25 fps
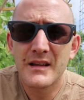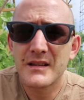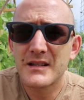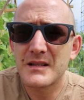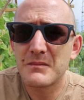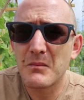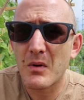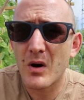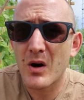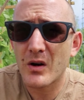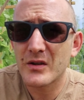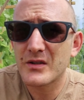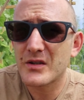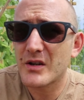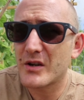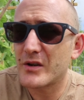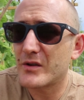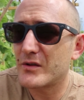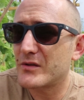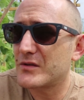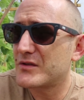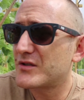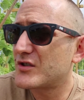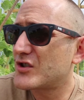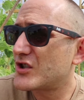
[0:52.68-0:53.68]

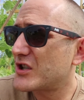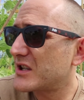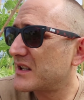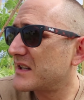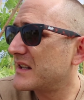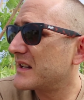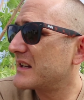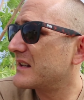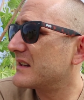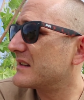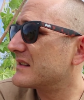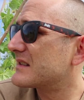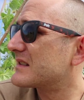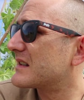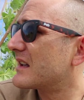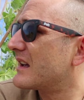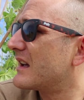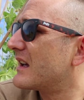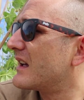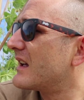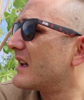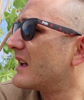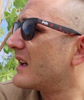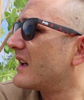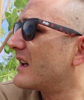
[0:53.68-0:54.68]
tomatoes, chilies,
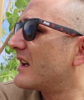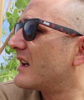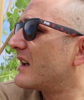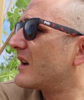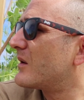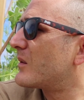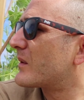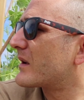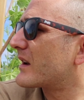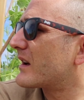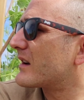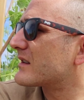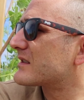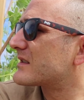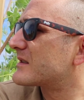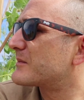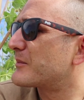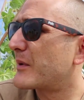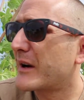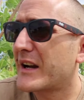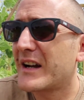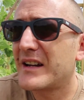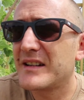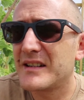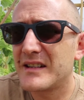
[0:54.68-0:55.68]
what else?
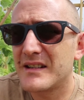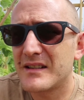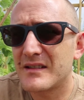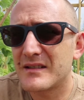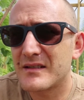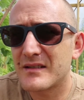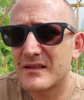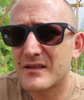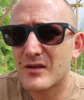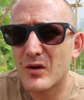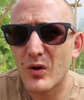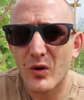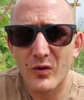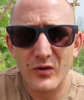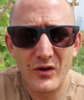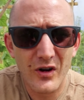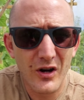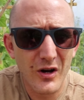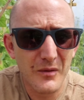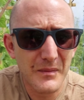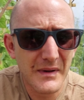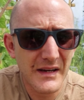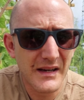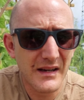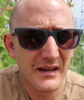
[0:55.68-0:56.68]
Spring onions,
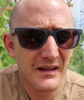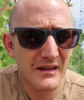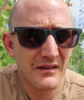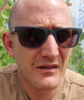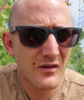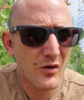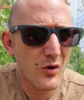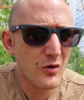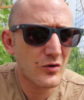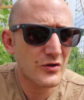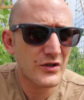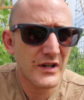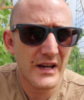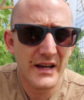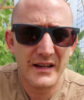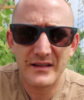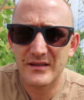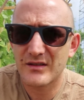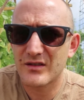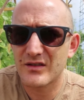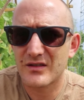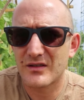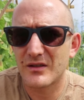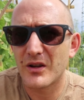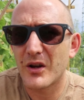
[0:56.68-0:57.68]
kohlrabi, courgettes,
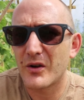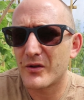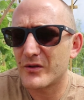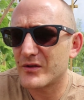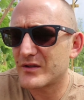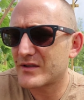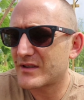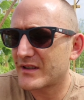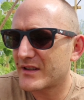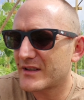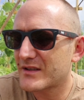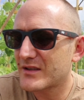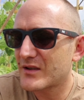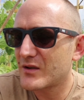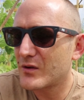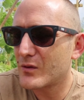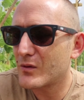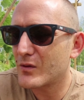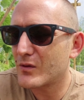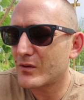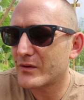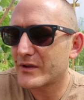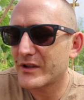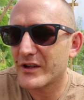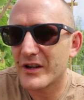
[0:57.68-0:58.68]
just loads, and it's
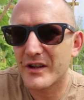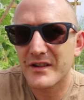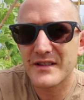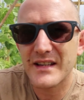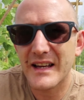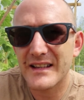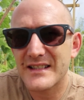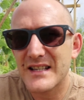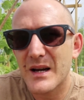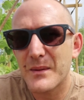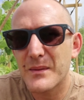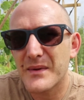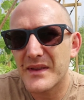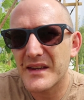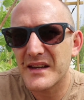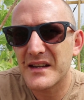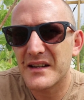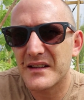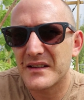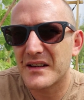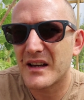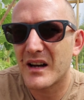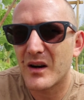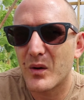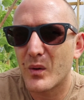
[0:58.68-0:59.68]
cool. You know, it's that time of the
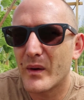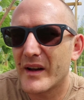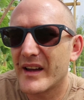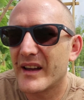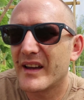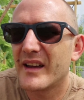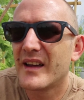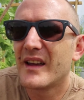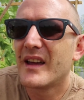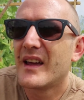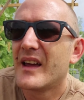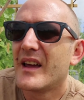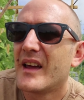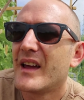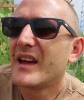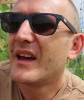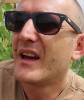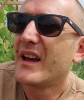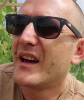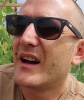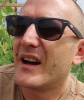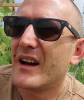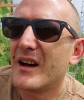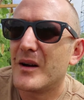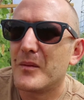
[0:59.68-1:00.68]
year now where
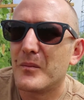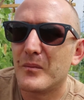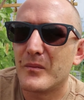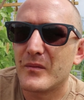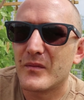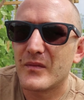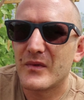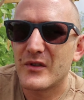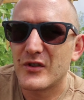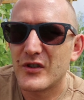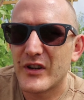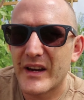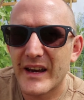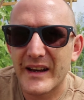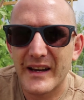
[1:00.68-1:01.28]
you're